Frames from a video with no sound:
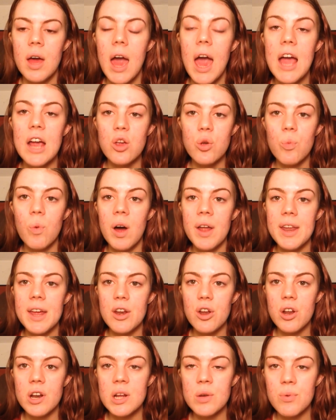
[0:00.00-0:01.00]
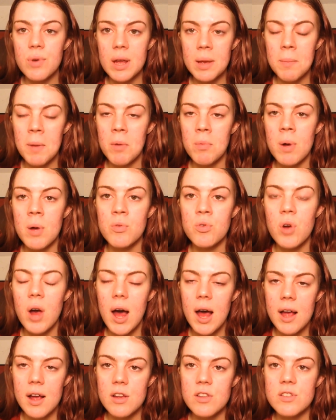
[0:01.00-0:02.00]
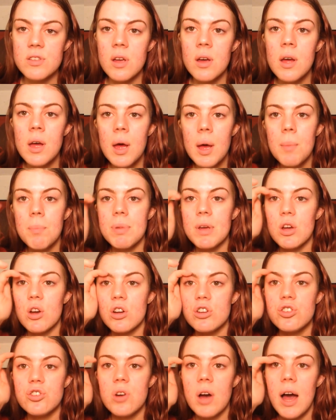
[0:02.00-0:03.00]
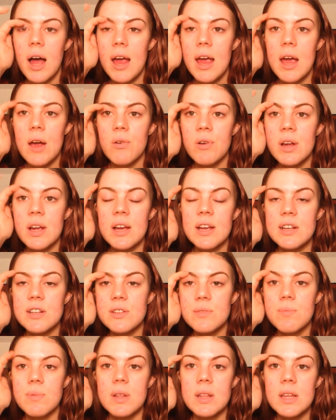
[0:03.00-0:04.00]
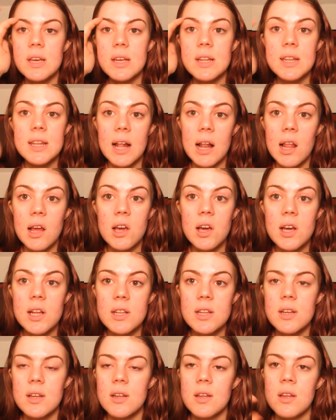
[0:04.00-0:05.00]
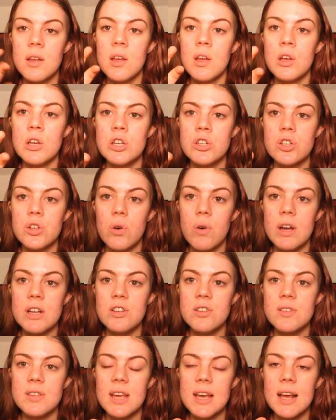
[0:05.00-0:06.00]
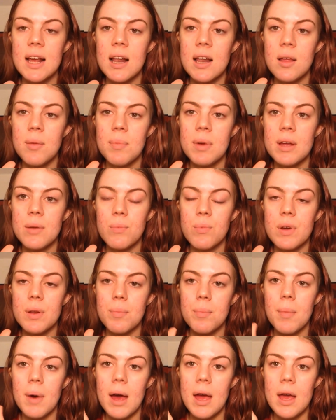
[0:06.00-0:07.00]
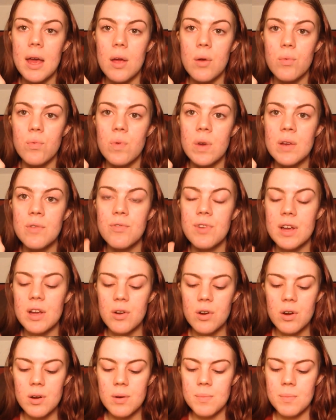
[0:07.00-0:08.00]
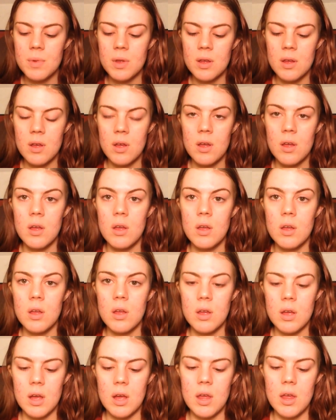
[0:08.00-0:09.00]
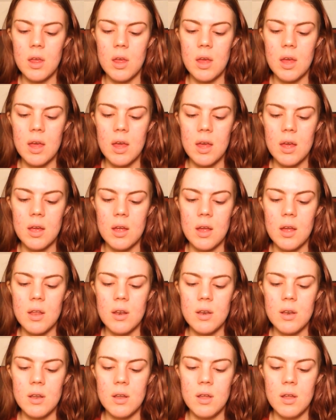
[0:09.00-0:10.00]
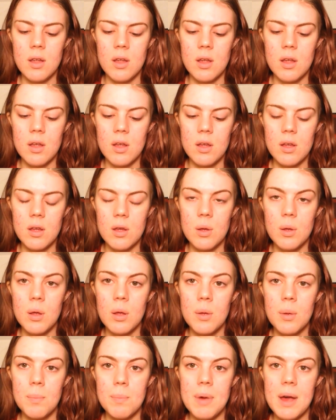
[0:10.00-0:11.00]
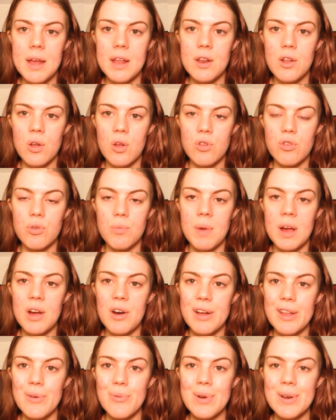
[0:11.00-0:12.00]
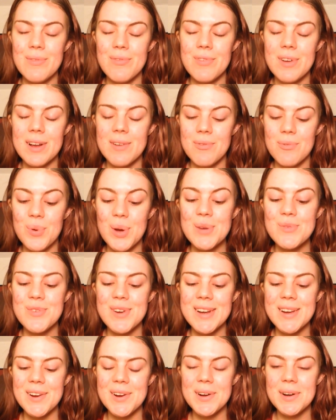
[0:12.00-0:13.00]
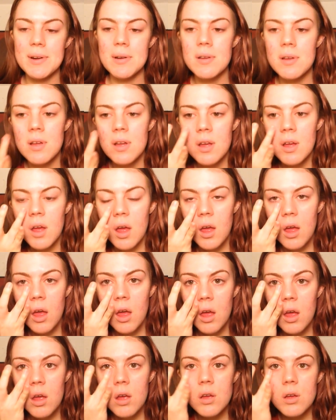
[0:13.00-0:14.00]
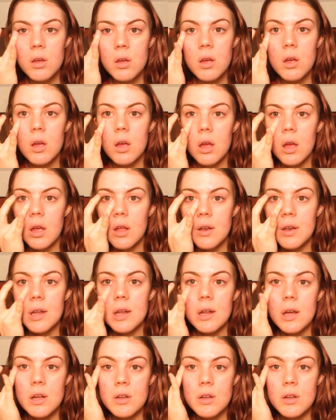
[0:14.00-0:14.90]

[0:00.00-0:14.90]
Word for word: And you want another cream around your eyes because your eye area is really delicate. So I just take a little bit with my ring finger and pat it onto my other ring finger, and then